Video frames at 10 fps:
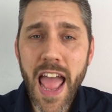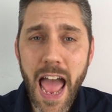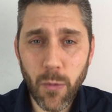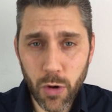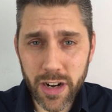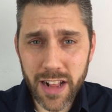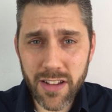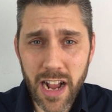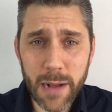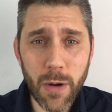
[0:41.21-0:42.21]
and we're going to
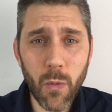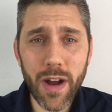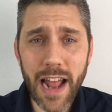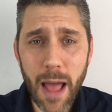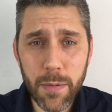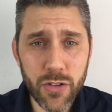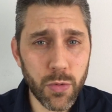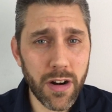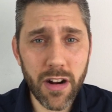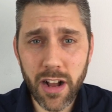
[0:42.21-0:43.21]
talk about what happens
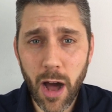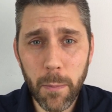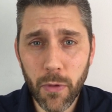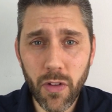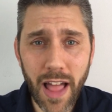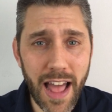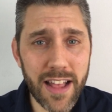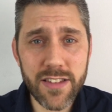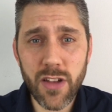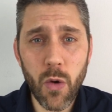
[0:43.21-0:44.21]
when our couple has